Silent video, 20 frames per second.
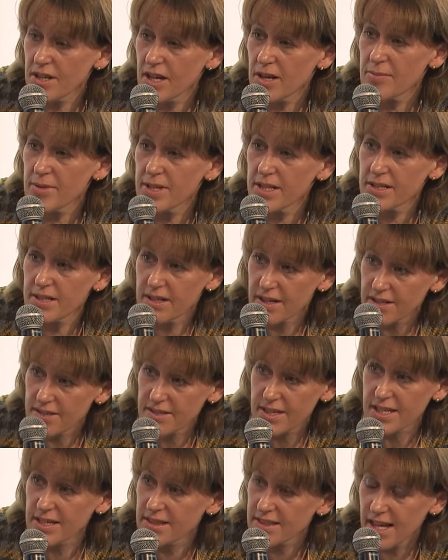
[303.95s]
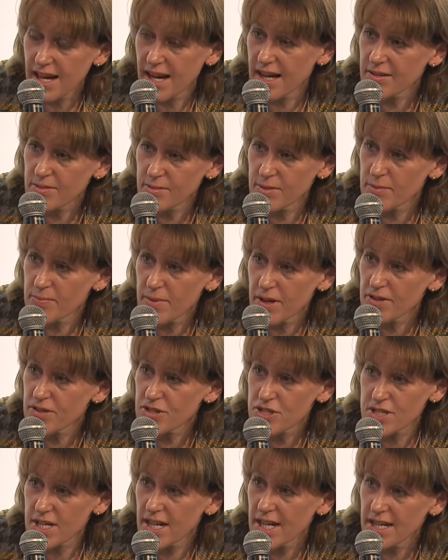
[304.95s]
I mean, I think that we both
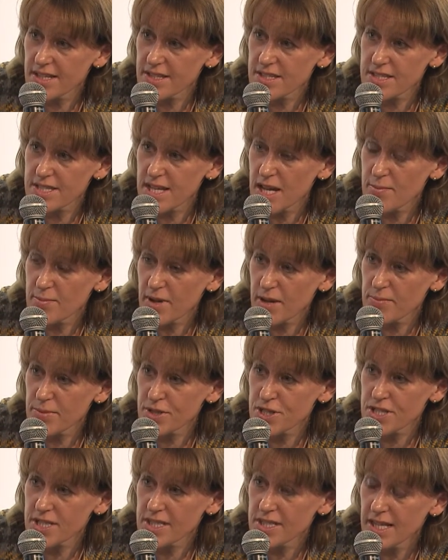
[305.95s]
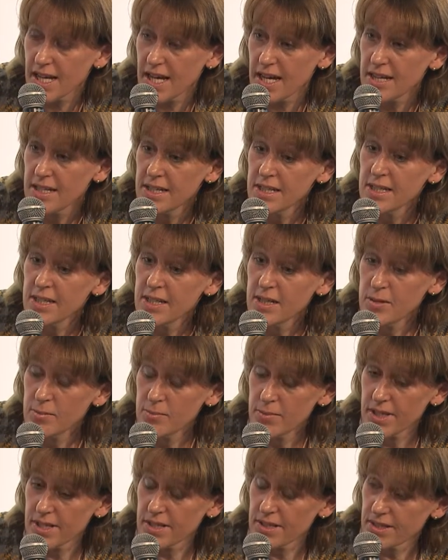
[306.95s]
share the same ambition there.
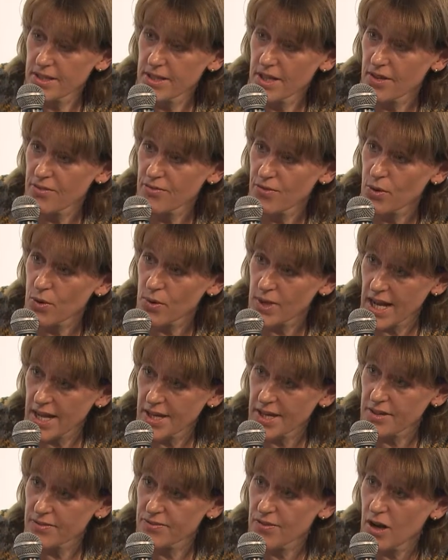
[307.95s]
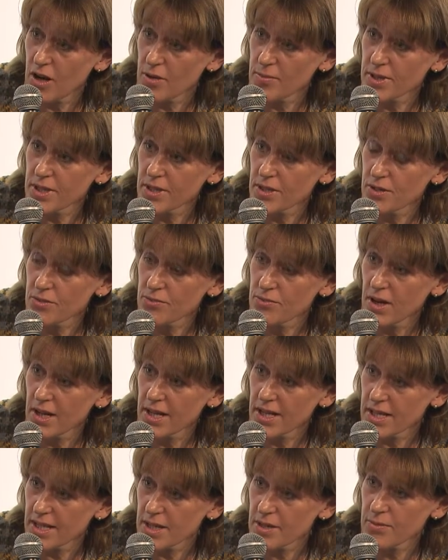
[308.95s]
But you know, for organic farming, you
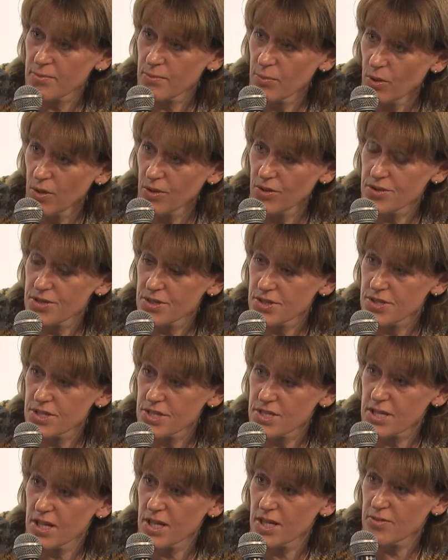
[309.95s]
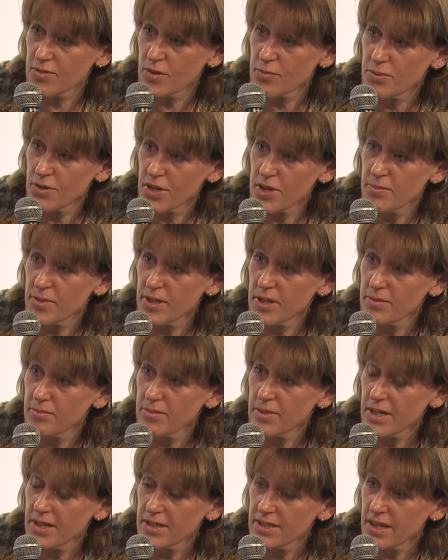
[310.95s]
rightly want and deserve a
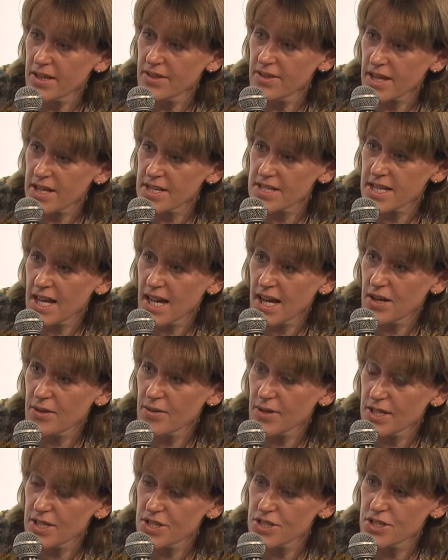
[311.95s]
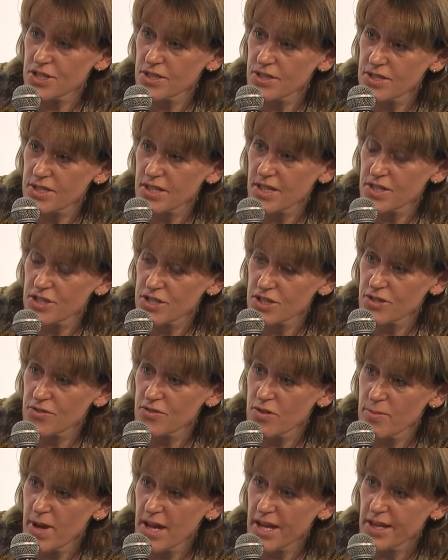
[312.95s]
premium, and, and that is how it should it should
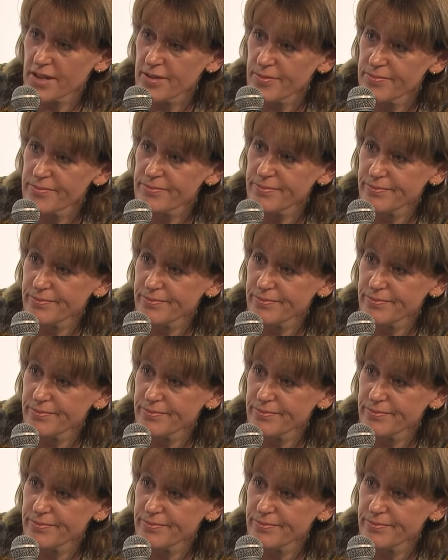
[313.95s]
remain.